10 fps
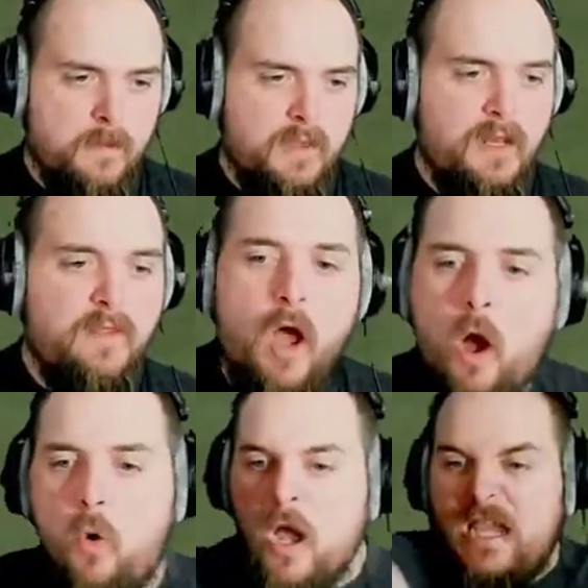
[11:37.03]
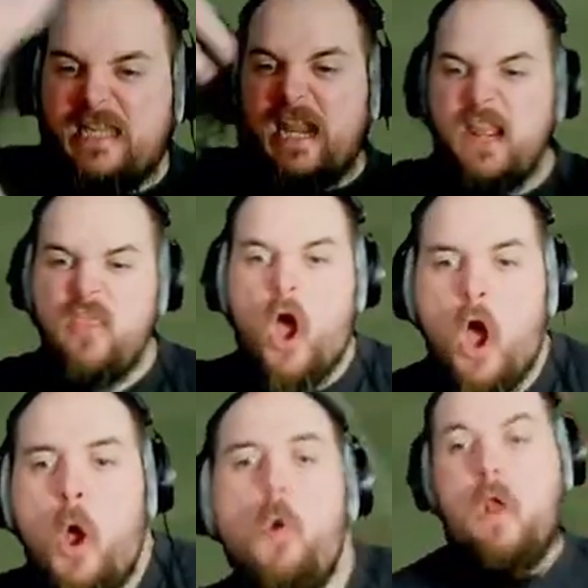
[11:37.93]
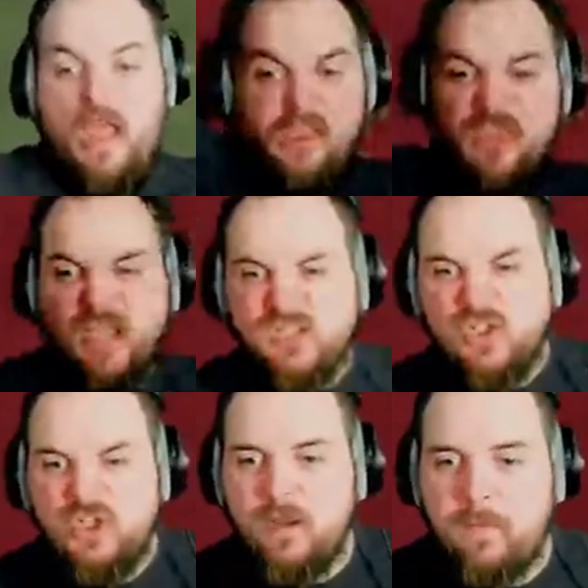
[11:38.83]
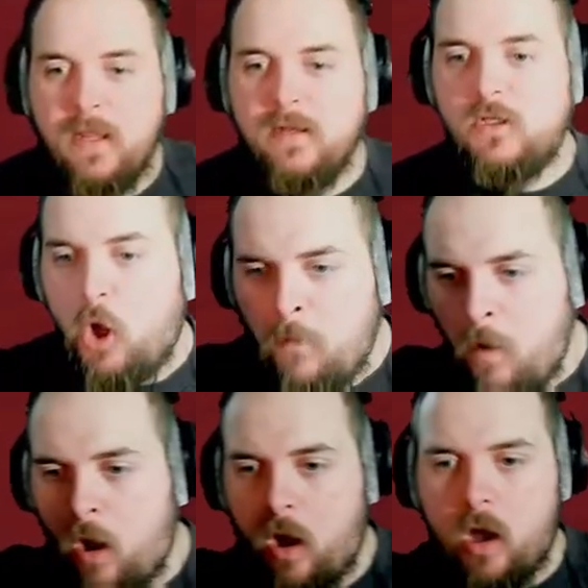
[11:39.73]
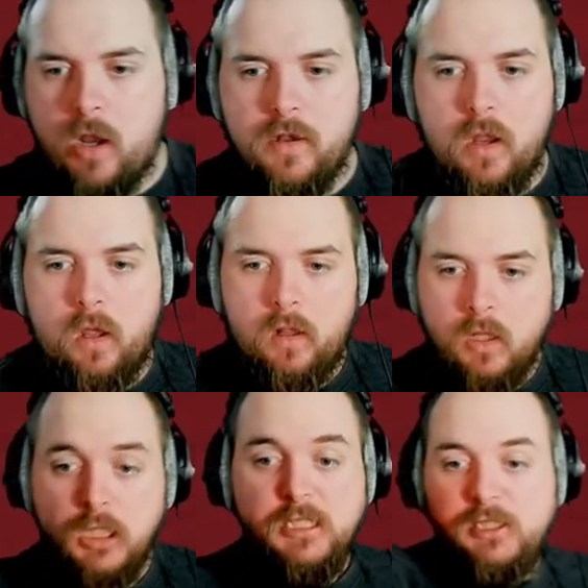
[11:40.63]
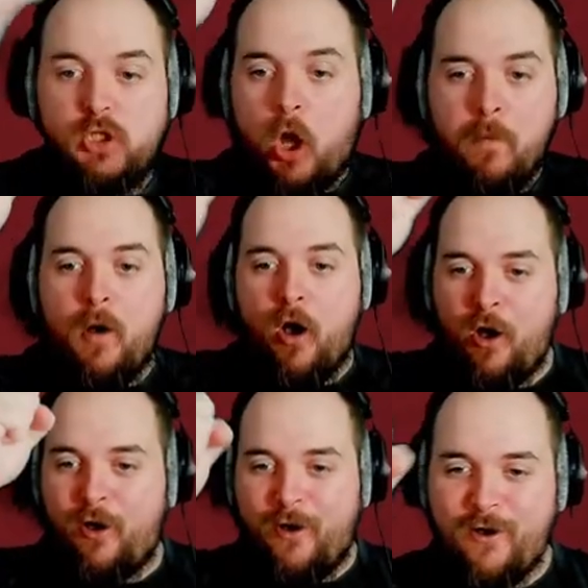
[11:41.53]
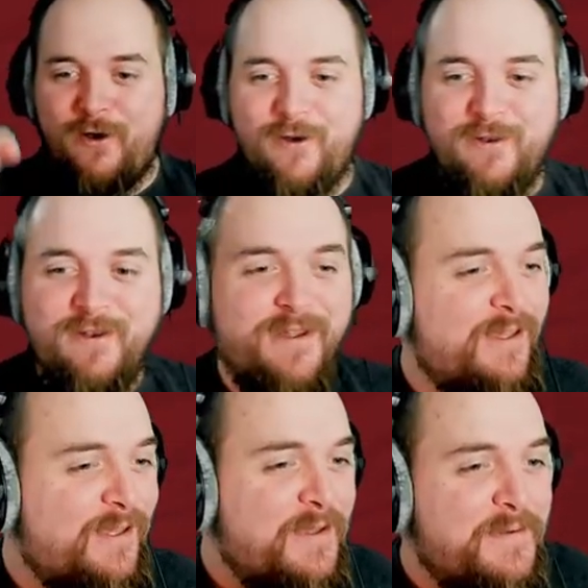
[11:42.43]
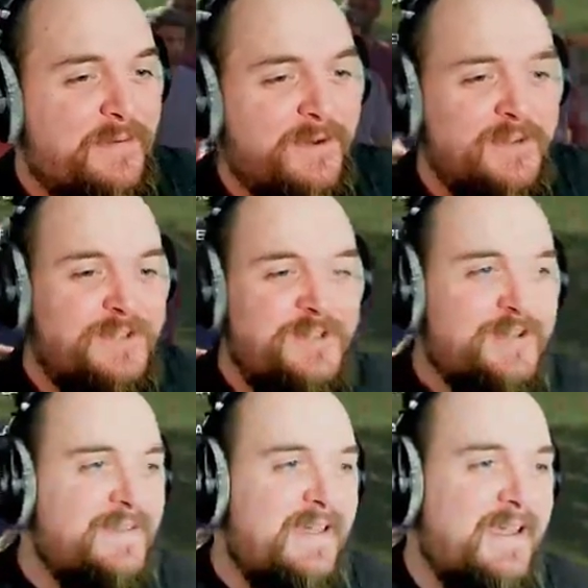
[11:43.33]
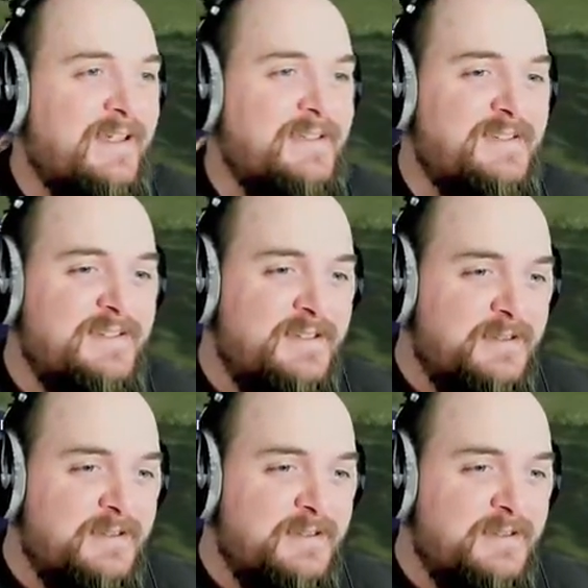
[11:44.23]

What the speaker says: Get in the hole! Get in the hole! That's a chip in! Come on! What a shot that is.